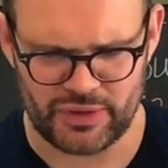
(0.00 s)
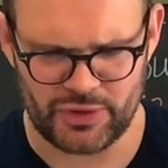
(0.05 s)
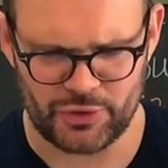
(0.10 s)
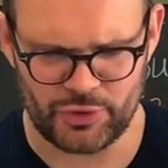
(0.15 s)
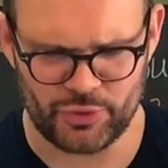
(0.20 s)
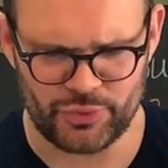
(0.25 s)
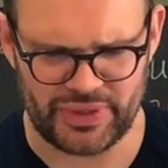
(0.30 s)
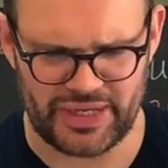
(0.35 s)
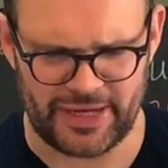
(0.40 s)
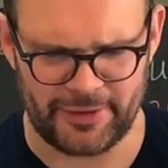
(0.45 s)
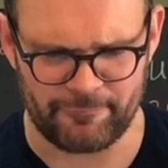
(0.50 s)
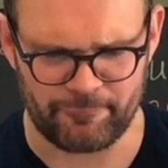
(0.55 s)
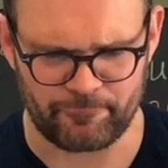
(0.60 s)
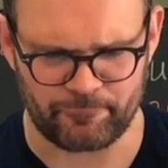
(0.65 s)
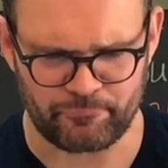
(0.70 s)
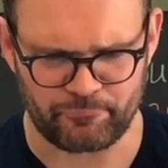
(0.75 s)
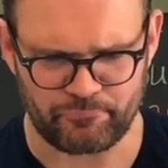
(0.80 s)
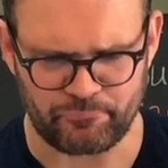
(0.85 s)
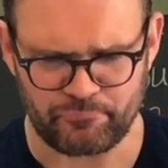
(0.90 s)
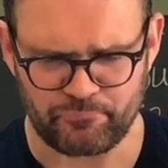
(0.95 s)
Oh yeah.
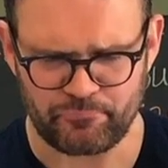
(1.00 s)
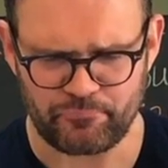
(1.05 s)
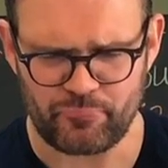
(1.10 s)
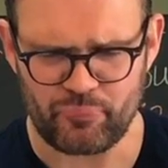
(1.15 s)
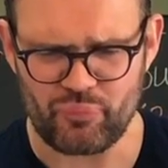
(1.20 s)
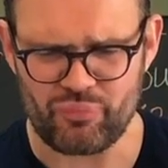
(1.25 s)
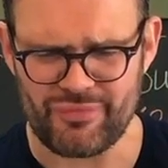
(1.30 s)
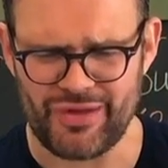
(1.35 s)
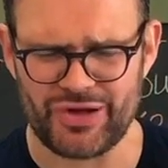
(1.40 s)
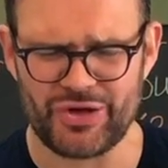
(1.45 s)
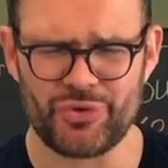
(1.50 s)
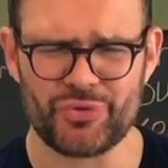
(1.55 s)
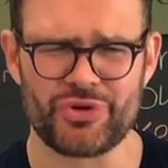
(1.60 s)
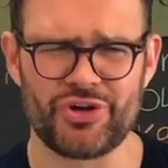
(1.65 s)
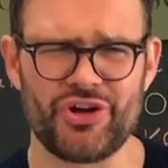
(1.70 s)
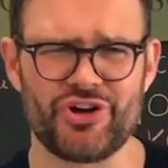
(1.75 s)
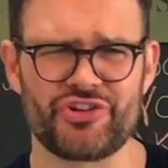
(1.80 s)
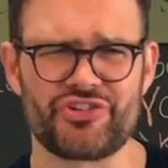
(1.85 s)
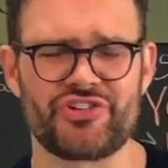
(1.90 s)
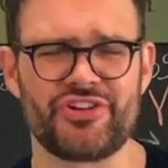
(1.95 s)
Oh
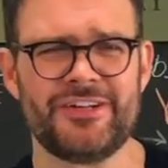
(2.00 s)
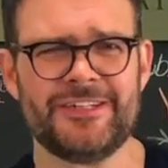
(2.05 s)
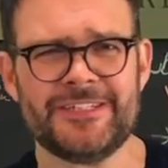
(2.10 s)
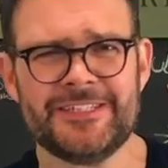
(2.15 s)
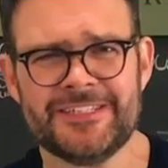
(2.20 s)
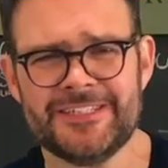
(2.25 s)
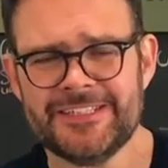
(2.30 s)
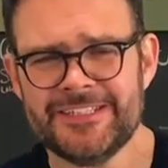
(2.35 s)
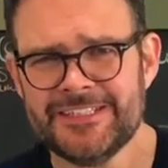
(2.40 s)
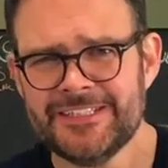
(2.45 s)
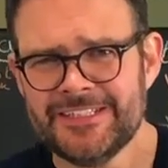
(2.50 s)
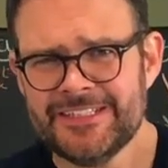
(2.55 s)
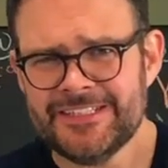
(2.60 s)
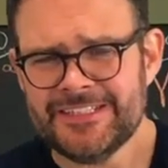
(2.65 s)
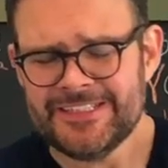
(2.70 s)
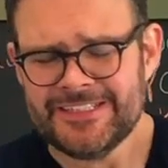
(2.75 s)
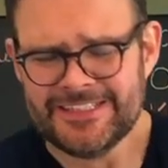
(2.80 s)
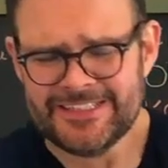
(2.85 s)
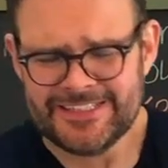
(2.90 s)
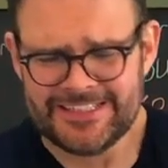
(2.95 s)
gosh.
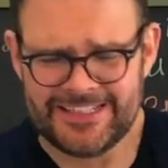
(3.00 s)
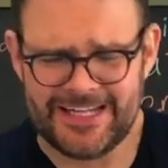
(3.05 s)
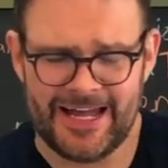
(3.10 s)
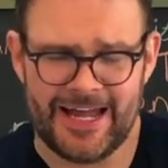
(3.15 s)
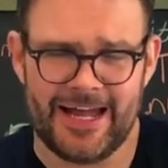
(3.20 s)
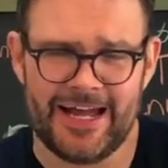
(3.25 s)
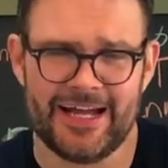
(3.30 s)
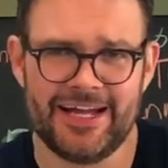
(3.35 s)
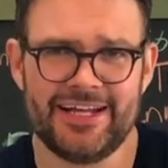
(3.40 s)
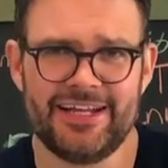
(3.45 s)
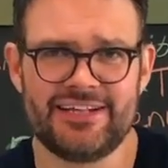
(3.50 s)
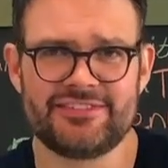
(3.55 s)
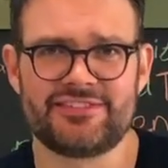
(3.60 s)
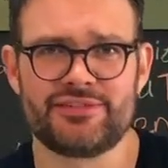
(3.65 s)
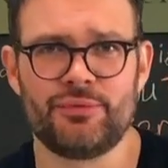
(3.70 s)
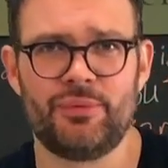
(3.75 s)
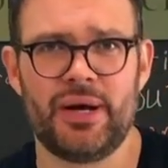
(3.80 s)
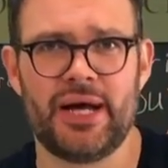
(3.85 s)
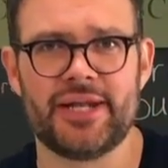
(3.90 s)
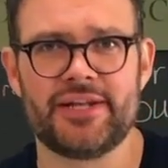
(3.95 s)
Yeah, that's
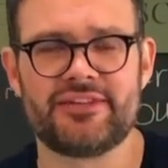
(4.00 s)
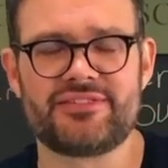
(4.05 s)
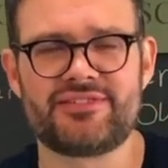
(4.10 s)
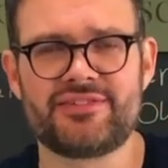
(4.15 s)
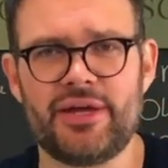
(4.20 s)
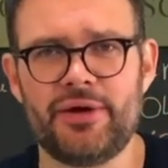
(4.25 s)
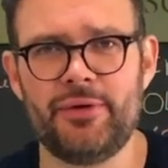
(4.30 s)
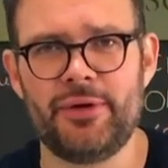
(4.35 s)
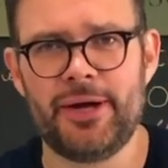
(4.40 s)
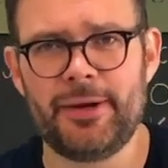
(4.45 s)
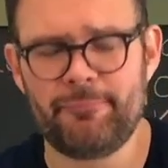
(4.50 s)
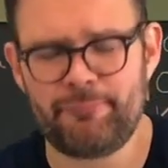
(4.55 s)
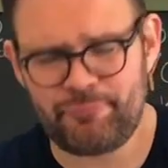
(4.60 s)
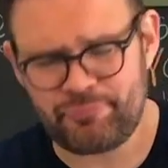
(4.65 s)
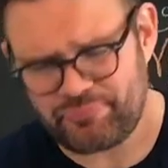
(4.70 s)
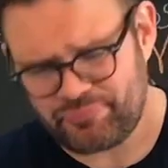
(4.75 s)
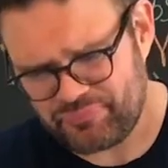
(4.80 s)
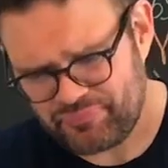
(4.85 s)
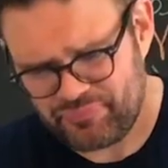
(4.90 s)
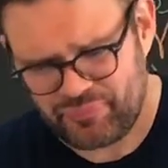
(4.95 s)
the one. So
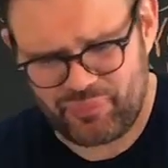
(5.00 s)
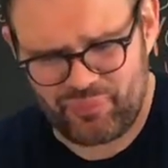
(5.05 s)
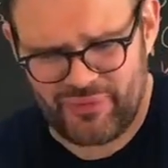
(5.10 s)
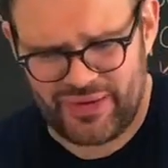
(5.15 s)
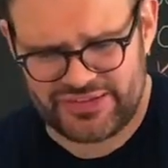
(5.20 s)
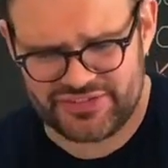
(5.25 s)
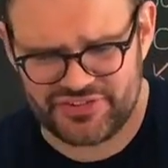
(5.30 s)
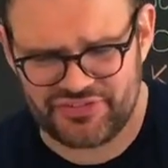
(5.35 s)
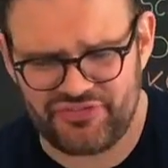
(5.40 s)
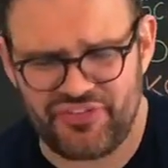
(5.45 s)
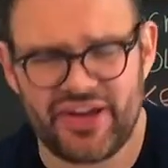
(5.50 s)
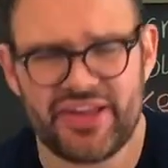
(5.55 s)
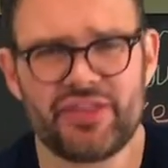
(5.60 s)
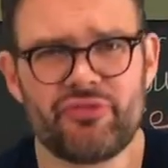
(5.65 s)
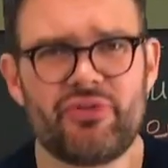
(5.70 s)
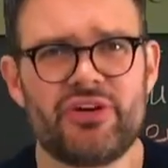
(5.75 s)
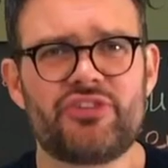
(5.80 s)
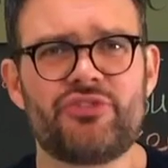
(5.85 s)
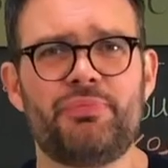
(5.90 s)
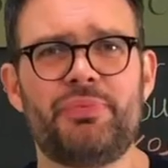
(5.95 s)
to find the
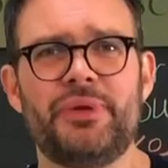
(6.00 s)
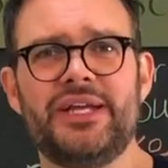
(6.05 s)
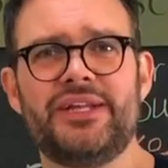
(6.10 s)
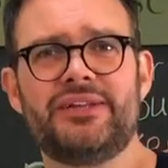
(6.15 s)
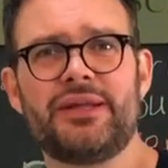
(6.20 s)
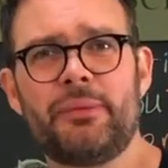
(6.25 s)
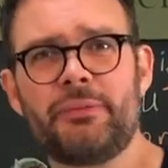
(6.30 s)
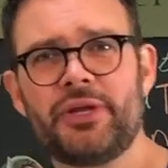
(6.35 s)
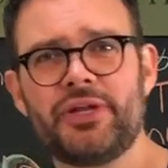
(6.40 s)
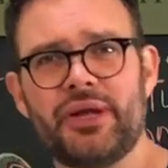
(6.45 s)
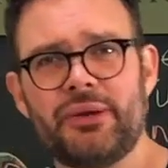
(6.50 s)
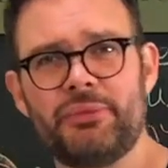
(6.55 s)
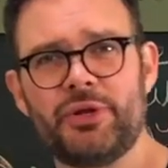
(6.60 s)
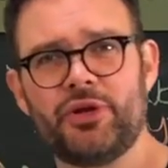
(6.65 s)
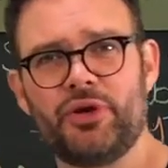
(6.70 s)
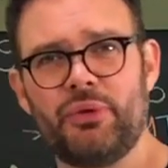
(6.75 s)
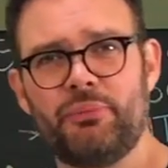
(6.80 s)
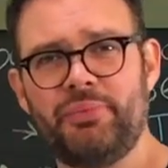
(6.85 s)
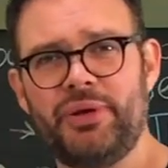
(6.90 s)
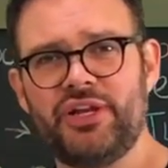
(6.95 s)
recipe,
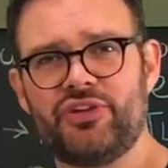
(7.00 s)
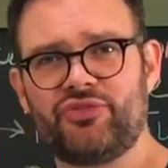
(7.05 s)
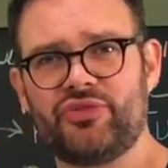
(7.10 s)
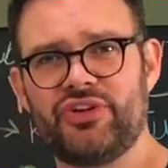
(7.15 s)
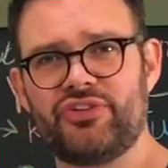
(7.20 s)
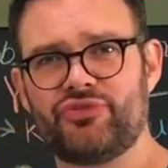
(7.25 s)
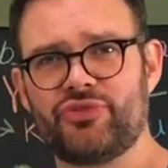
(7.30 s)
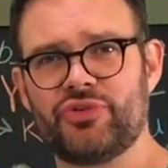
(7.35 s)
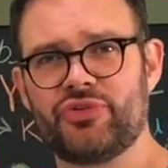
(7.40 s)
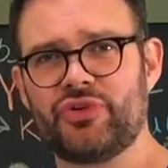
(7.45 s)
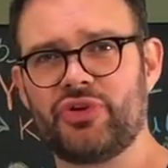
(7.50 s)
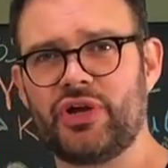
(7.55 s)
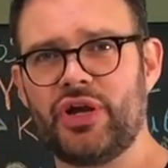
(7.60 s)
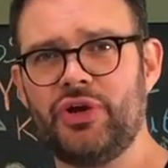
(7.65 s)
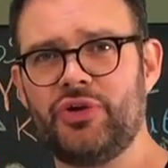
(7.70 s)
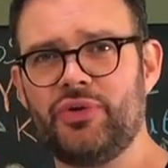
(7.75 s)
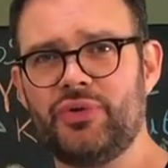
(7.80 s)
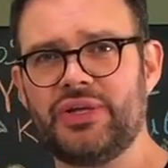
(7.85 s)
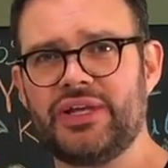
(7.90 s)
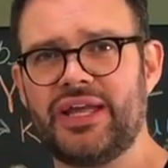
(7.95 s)

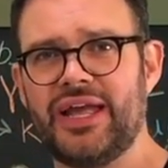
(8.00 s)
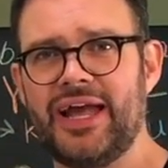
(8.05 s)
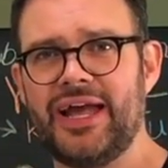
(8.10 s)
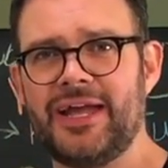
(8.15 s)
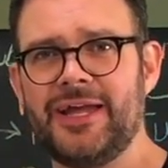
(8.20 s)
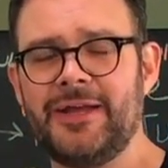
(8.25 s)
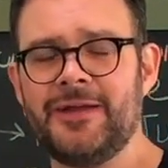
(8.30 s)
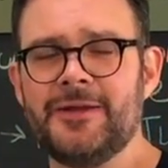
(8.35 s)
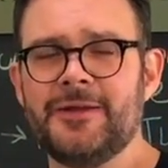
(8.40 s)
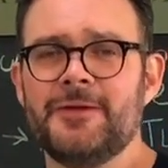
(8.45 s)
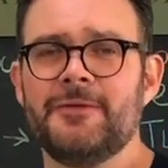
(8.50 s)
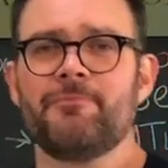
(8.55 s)
www.pitchrestaurant.co.uk.